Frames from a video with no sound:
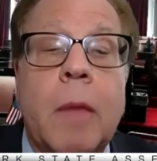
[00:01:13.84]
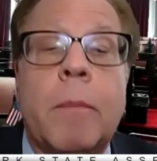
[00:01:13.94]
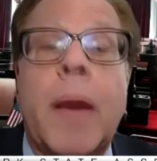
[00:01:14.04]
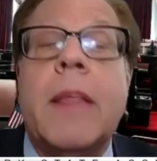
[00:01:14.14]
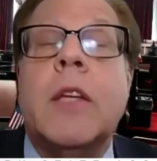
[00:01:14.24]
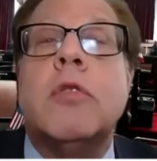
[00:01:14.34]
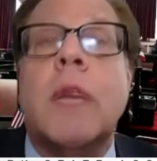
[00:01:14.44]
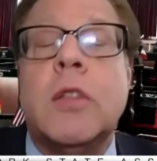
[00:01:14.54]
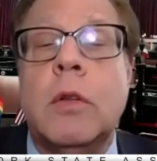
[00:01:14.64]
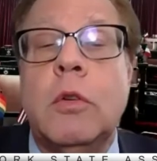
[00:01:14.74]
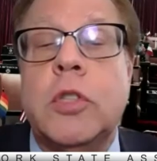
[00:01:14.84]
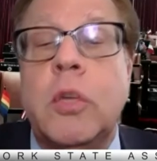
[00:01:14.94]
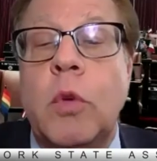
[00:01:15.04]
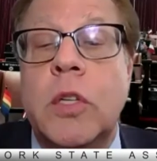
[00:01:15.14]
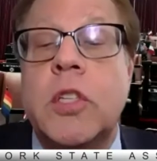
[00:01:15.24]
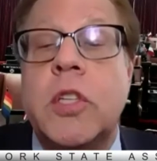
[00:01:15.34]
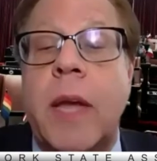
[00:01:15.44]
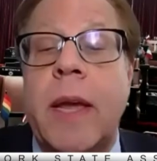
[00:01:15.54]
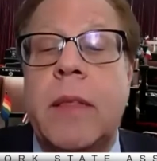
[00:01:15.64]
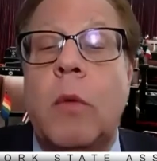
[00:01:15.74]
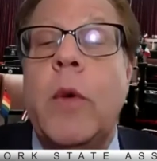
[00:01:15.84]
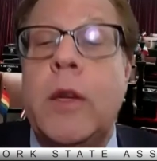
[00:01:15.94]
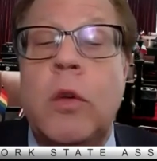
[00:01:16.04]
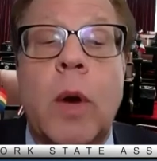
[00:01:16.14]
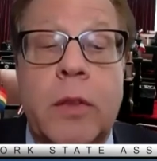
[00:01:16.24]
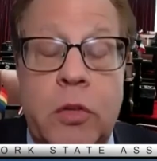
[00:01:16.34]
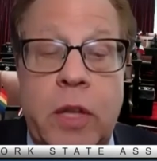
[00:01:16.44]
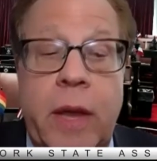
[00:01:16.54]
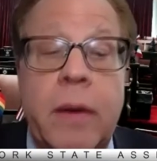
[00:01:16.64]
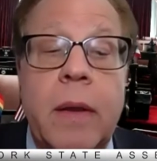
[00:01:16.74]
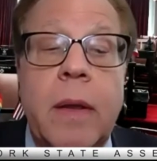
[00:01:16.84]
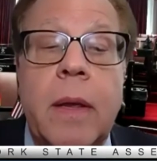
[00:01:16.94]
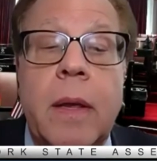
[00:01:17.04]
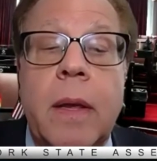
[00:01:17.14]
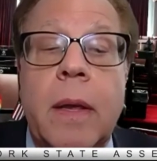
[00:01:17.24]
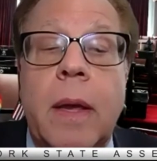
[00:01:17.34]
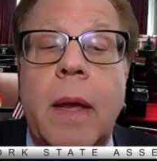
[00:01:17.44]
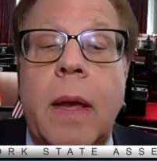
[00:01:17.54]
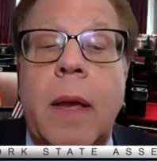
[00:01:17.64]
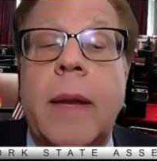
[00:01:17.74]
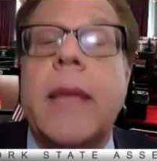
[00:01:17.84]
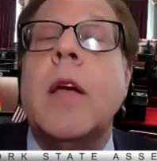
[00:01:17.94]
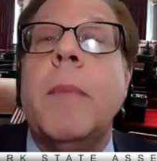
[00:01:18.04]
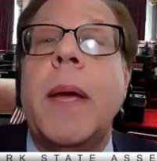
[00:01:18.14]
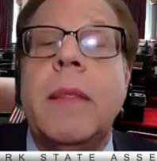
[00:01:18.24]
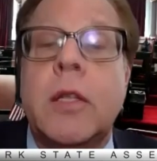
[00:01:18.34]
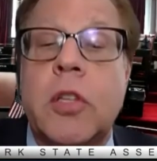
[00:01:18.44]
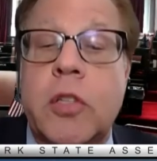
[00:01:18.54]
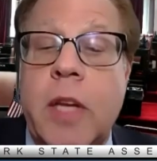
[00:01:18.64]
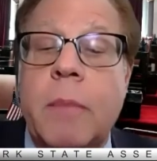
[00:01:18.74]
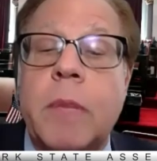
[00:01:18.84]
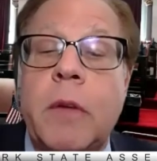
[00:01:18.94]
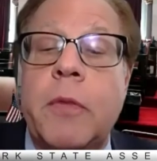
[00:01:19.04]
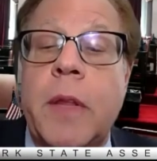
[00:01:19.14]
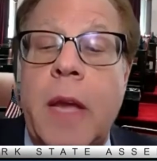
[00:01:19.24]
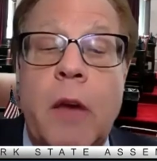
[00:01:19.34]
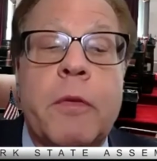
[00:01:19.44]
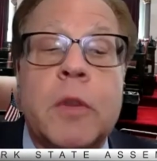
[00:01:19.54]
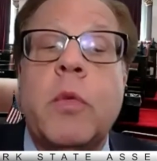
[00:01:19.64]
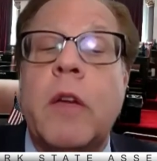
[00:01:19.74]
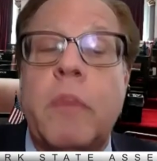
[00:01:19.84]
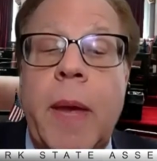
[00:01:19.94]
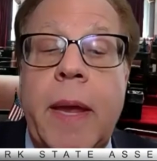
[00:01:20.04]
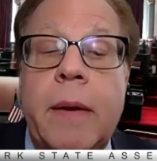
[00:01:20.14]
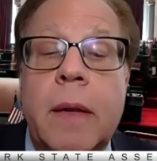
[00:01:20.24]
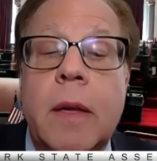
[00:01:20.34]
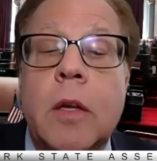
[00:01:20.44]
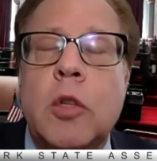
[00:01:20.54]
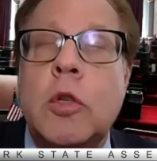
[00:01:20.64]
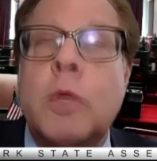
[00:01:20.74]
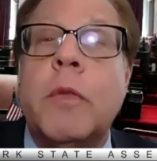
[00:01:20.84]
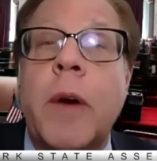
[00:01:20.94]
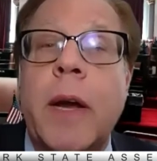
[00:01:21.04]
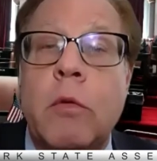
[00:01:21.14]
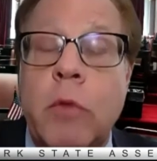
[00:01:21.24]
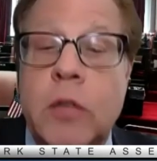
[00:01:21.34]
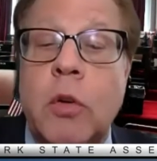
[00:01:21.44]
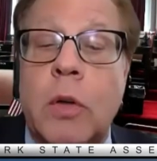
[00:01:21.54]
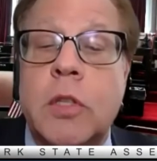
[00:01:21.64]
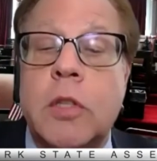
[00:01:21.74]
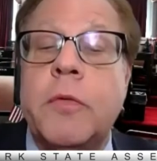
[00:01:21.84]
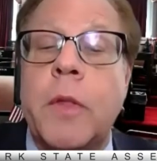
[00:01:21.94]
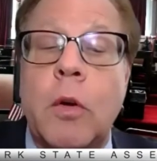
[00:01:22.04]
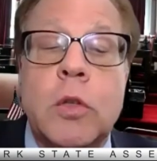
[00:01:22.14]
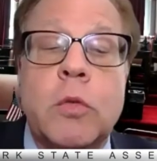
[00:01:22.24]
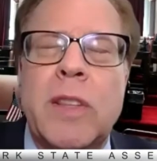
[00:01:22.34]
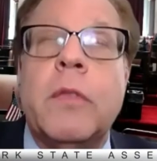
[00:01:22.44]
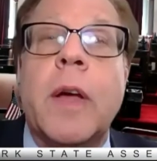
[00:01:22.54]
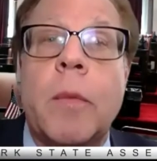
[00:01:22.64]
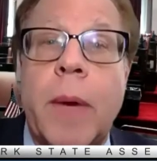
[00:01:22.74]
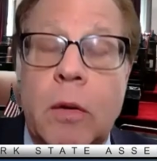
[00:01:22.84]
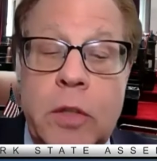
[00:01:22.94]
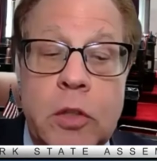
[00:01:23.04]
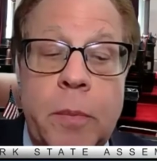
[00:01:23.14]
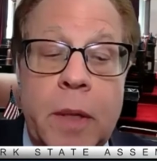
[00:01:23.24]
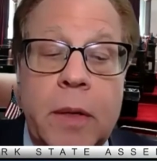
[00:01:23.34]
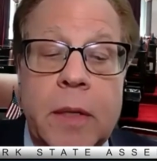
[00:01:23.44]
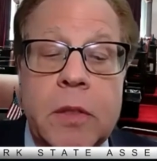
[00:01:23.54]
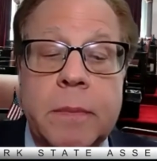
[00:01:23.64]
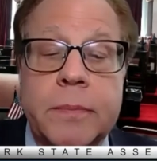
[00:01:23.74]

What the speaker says: By this resolution, we're saying that we do understand. And I commend this assembly for the efforts we have made to provide resources for those with developmental disabilities.